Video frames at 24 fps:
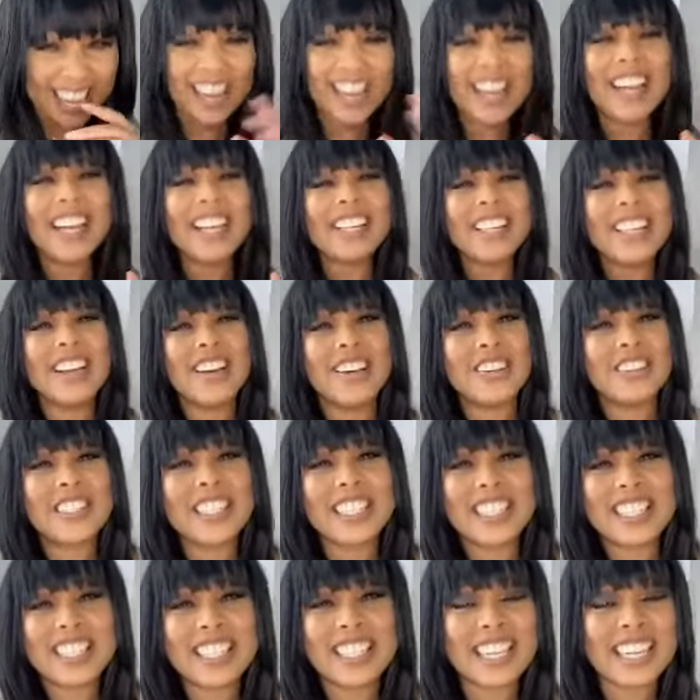No,
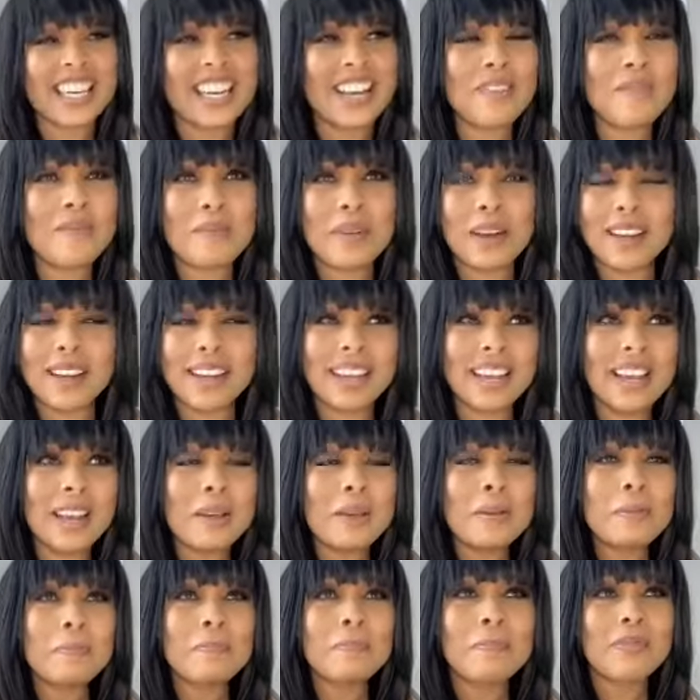just kidding. But
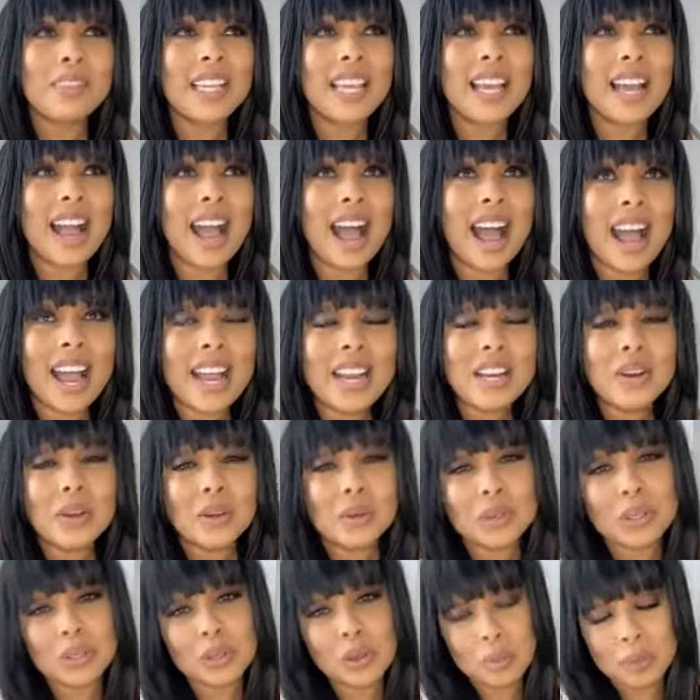I know
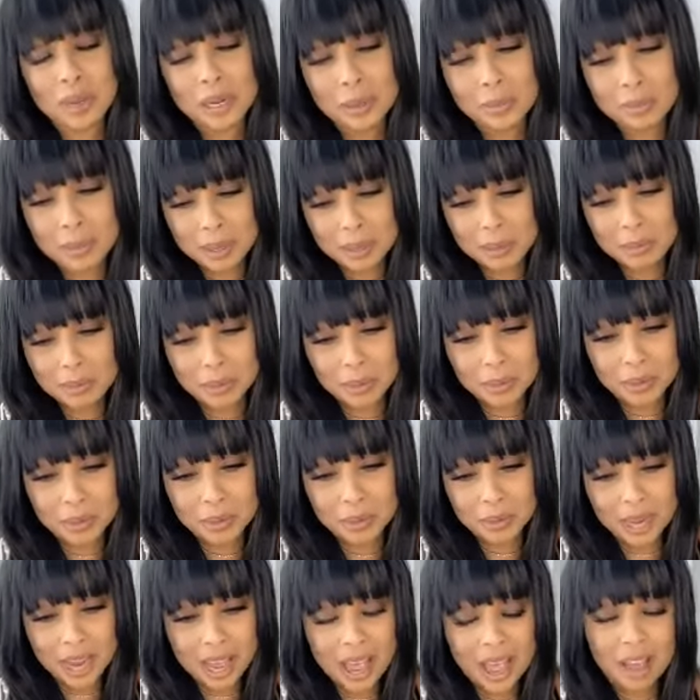so many people
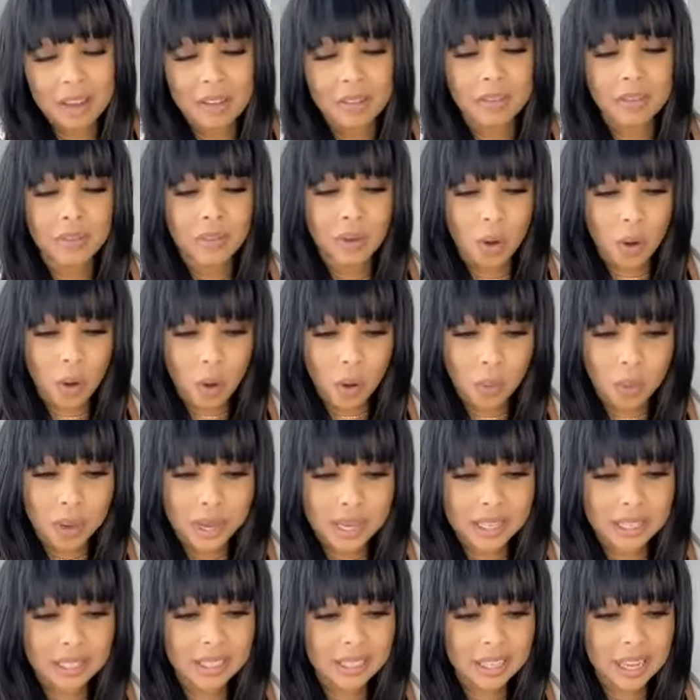that have
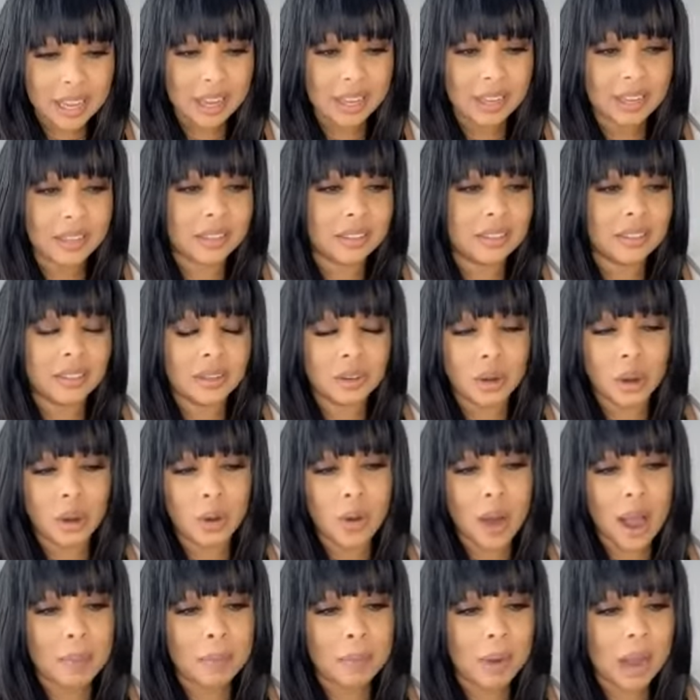always said,
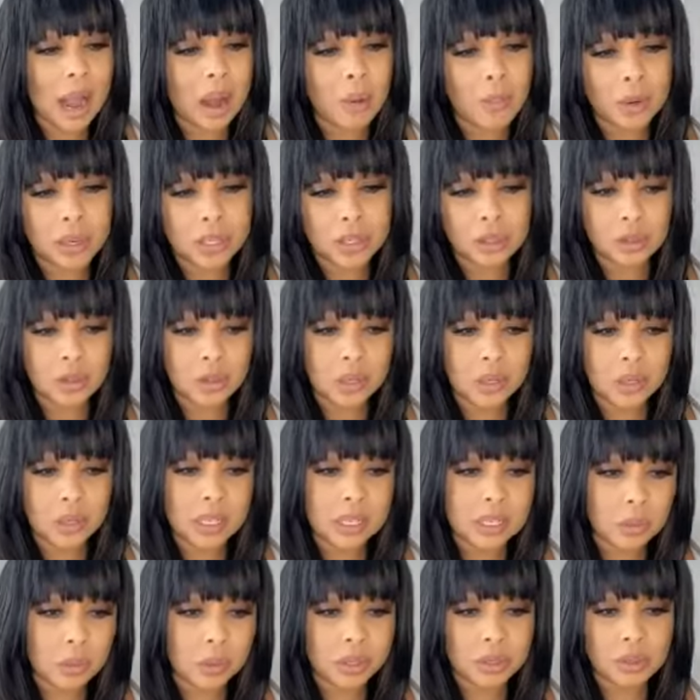I want to do
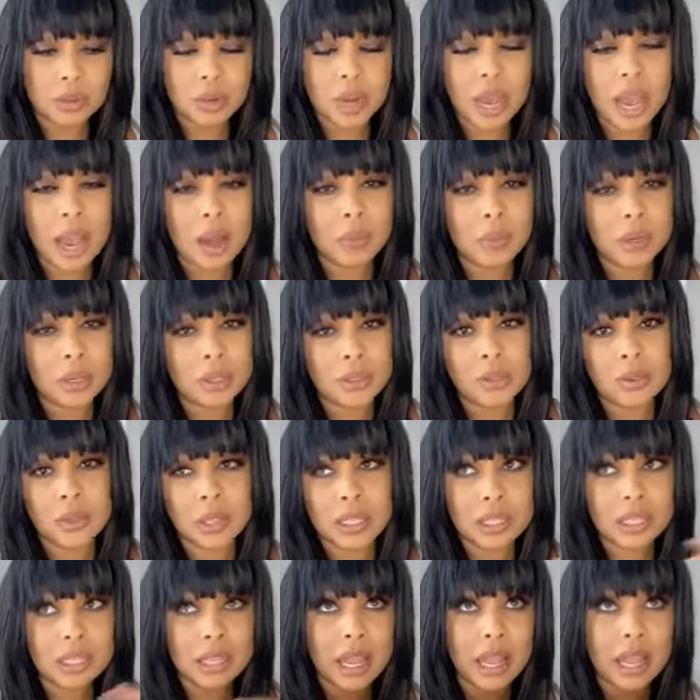this, I want to do that, I want to do
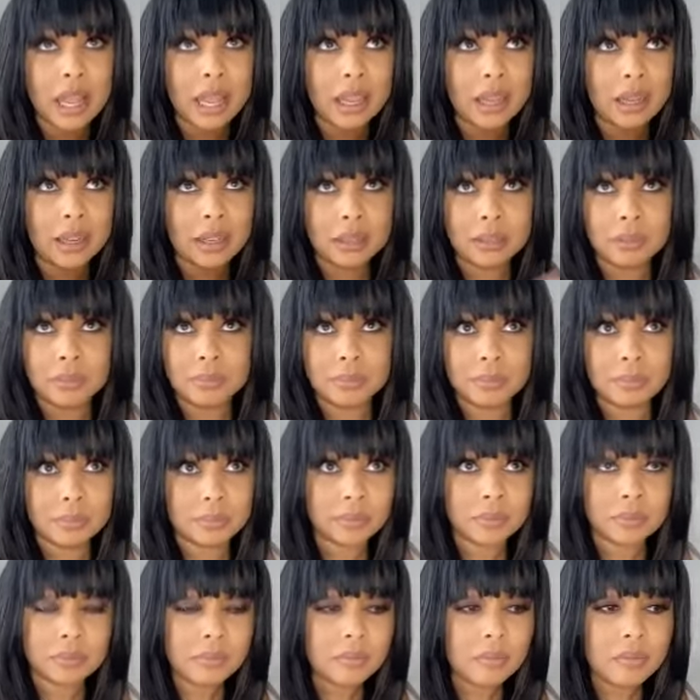this. And
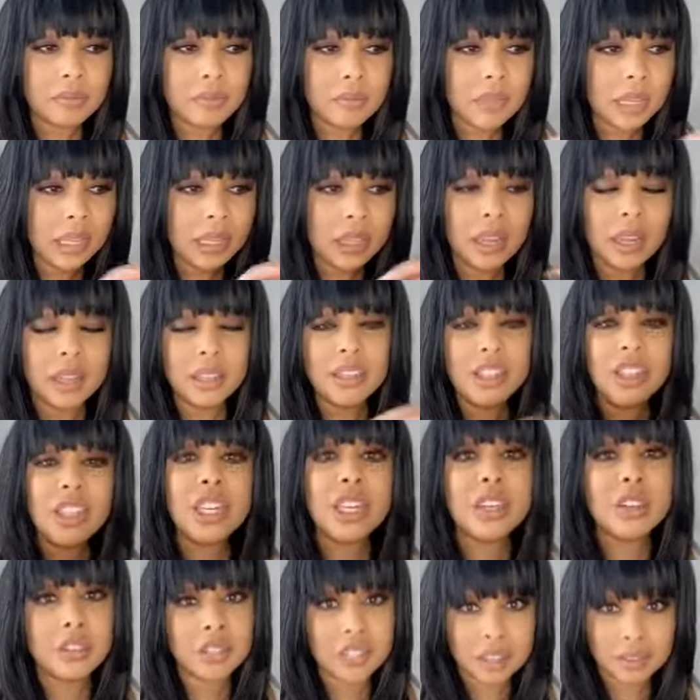
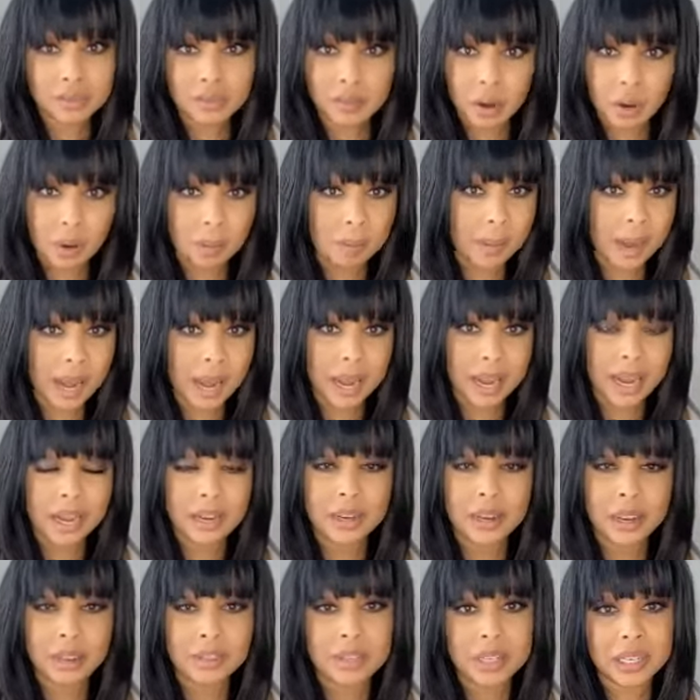years have gone by
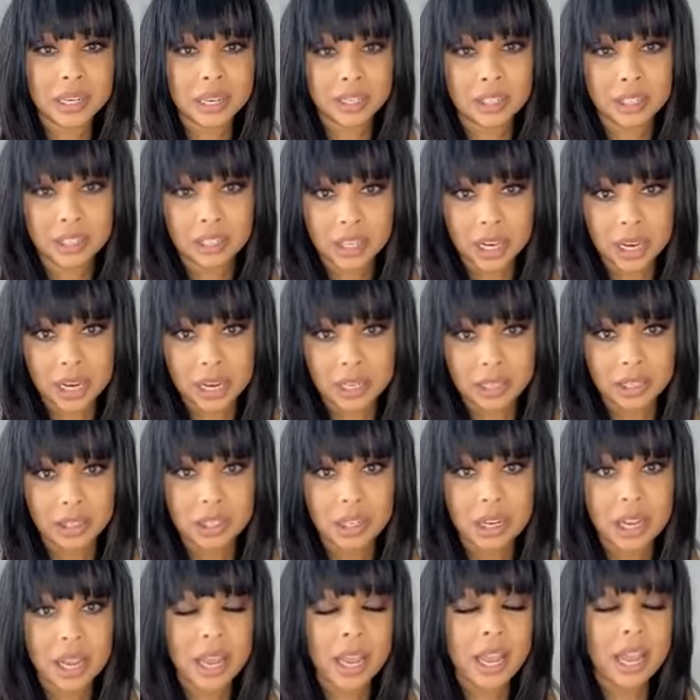and nothing has
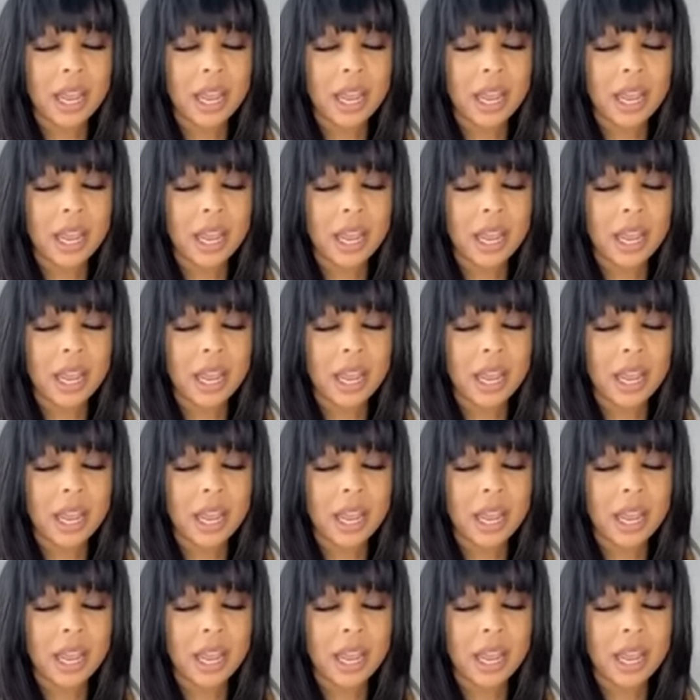changed.